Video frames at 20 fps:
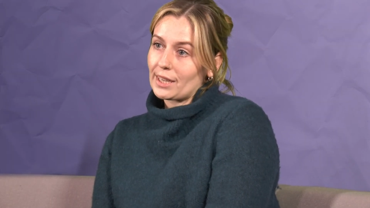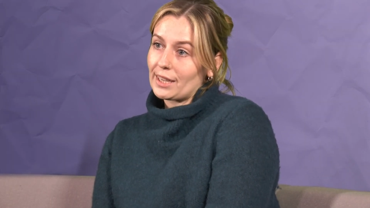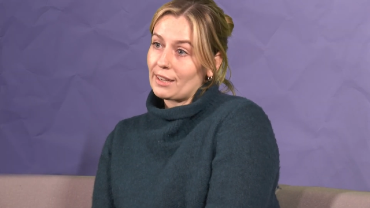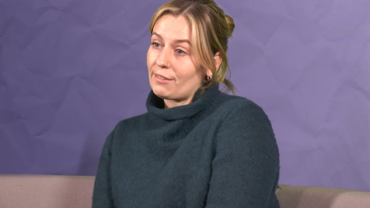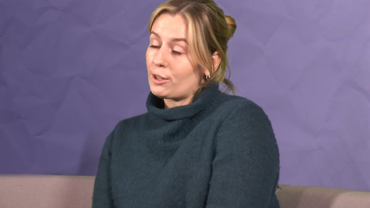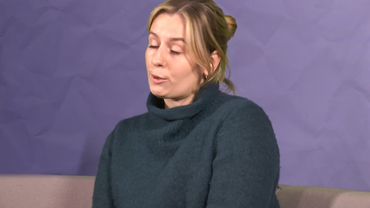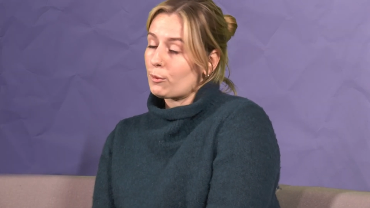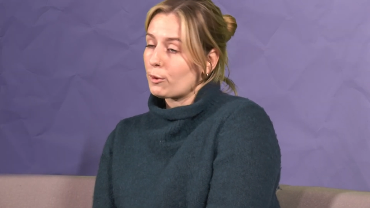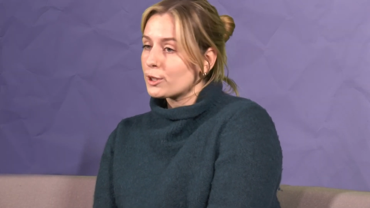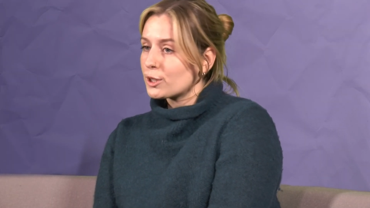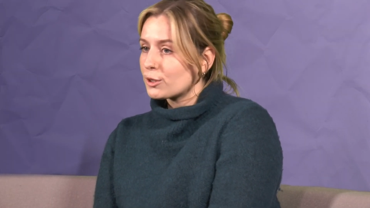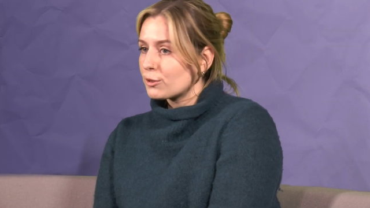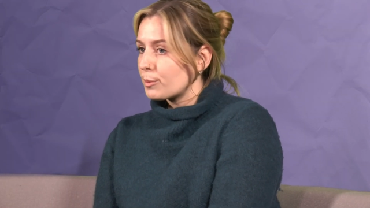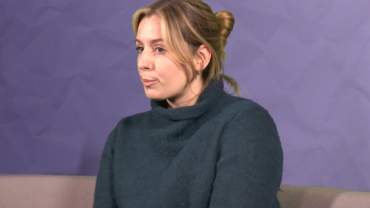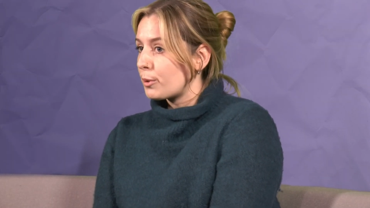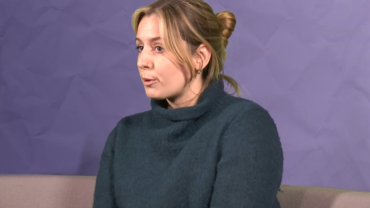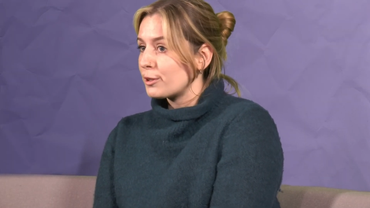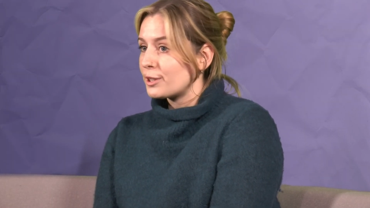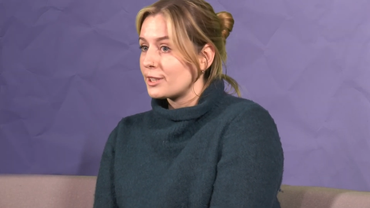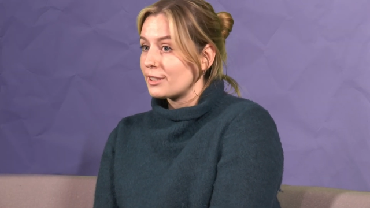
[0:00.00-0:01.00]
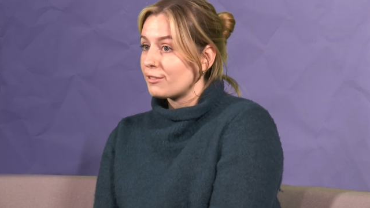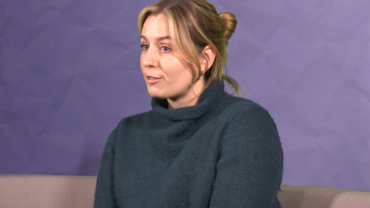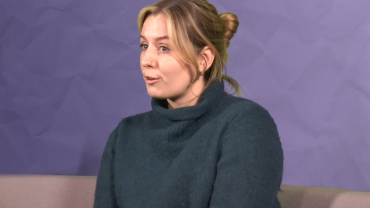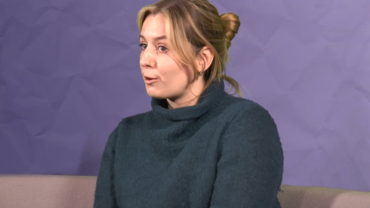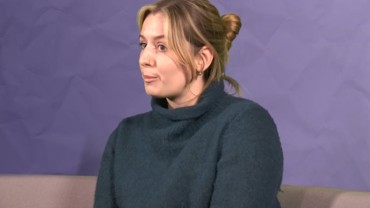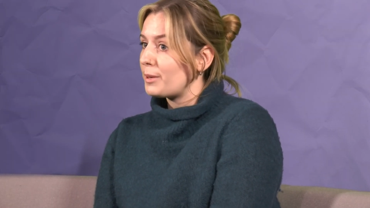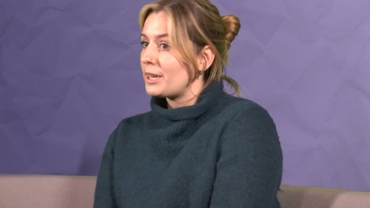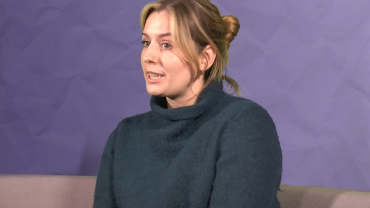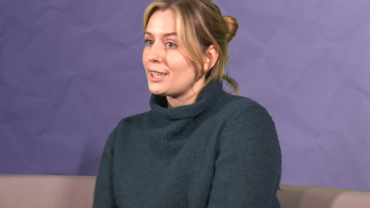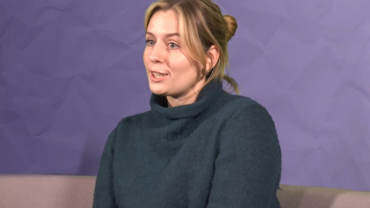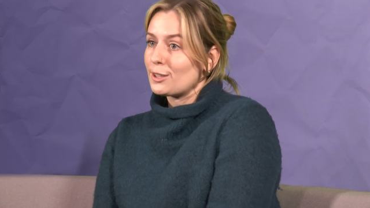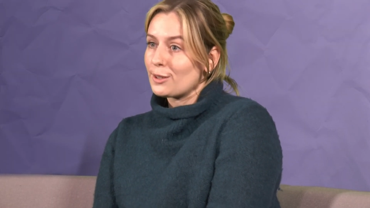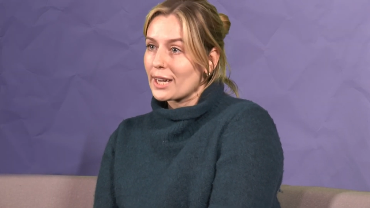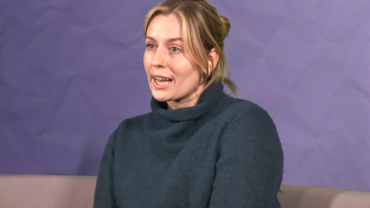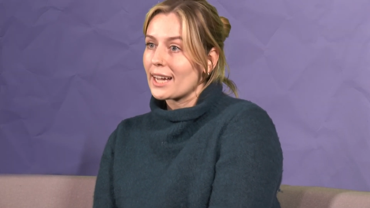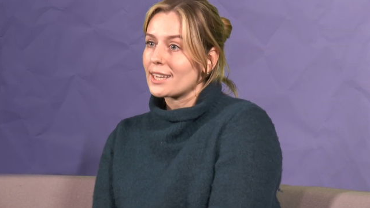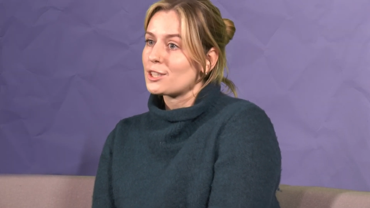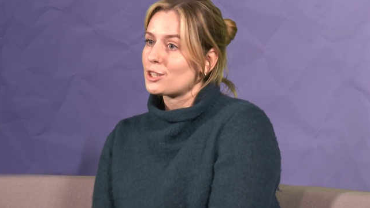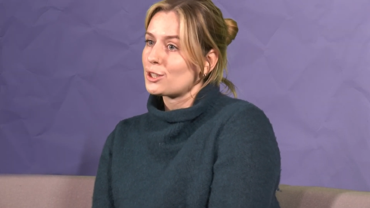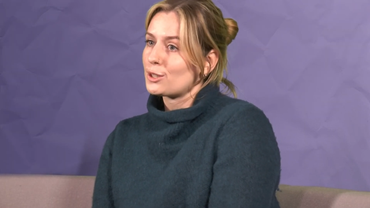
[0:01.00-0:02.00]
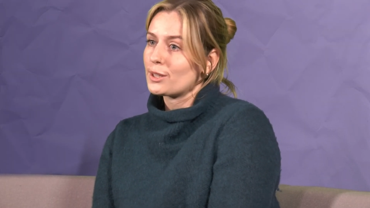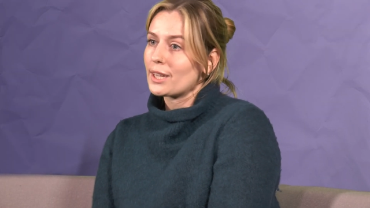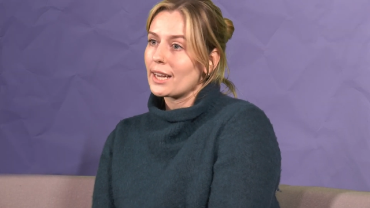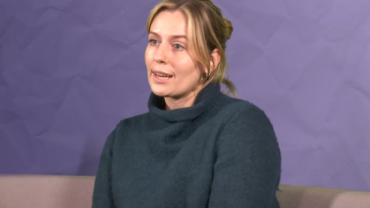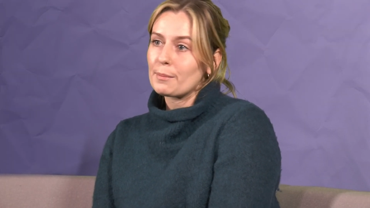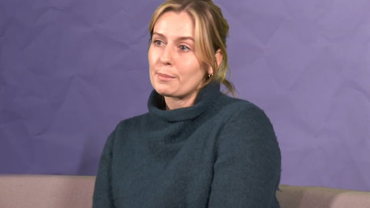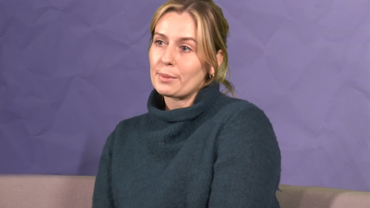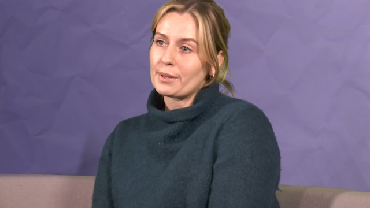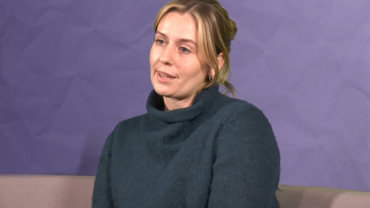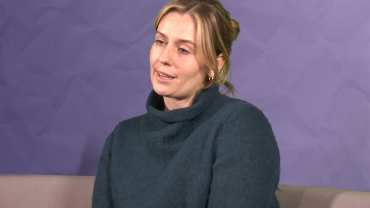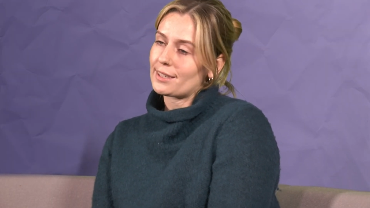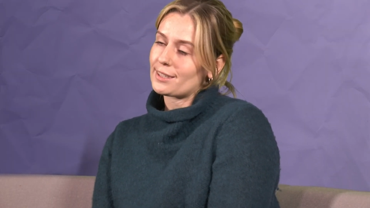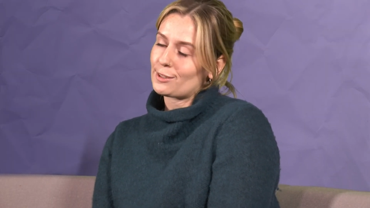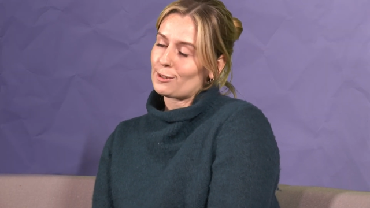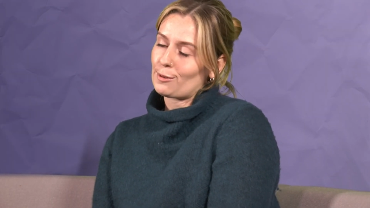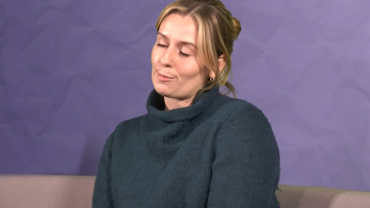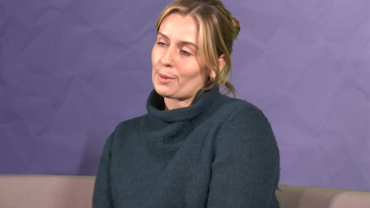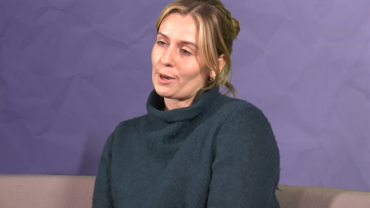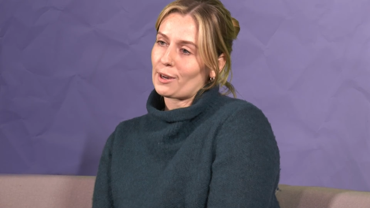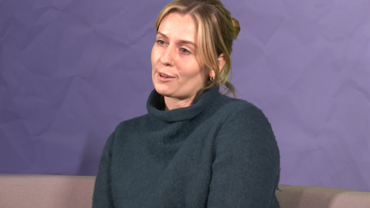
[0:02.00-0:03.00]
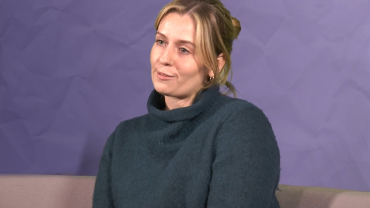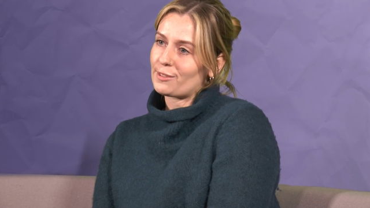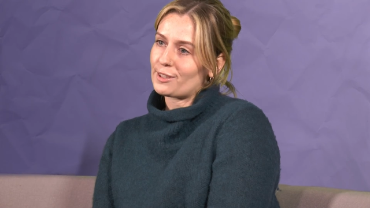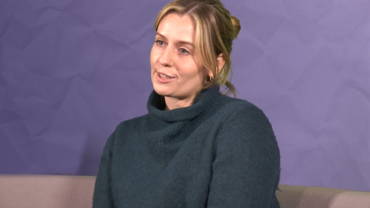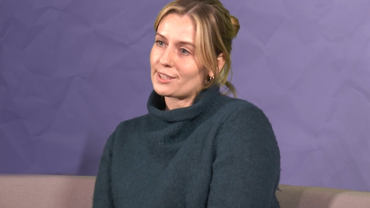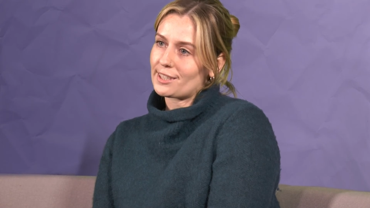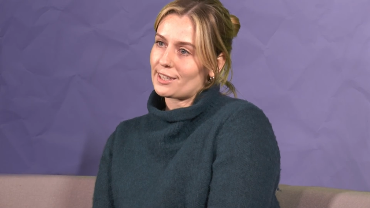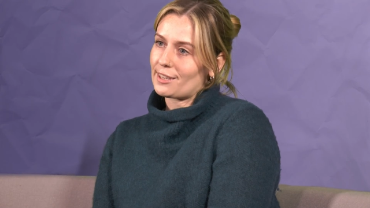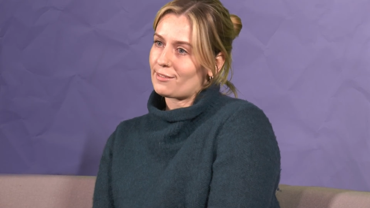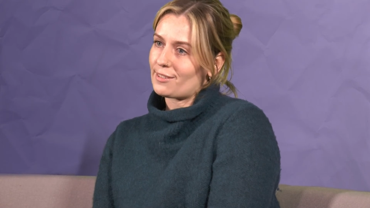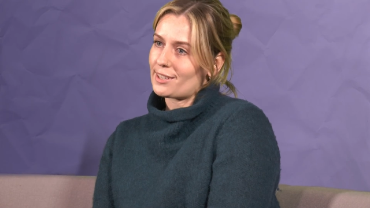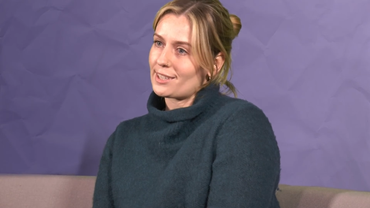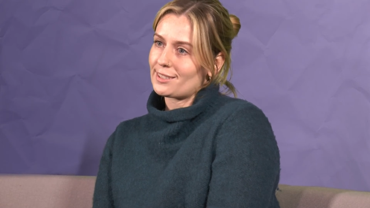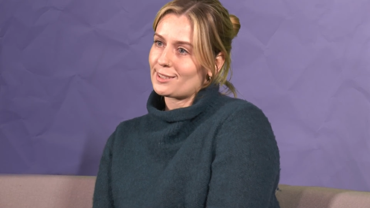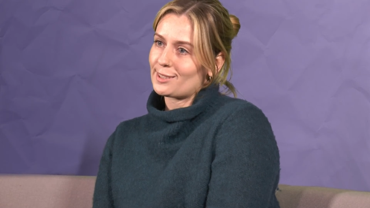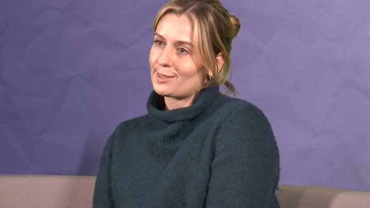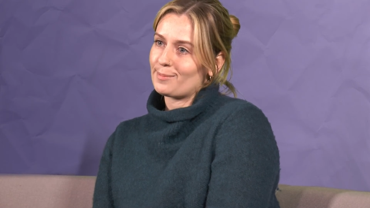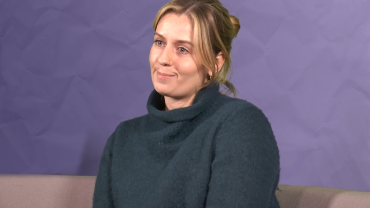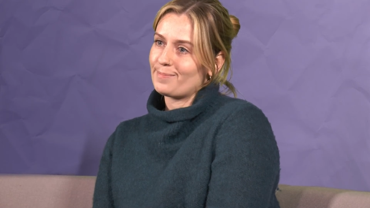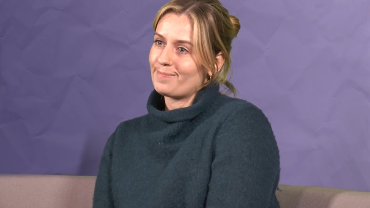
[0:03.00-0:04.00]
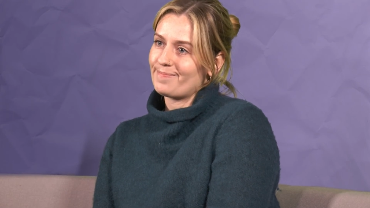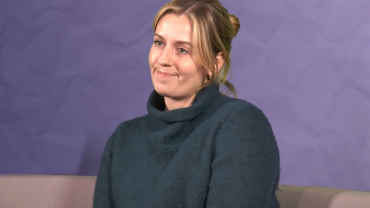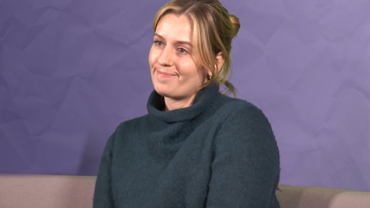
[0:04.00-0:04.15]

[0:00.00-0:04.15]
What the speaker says: If you want to report it formally, you can do that, but that's not part of the service.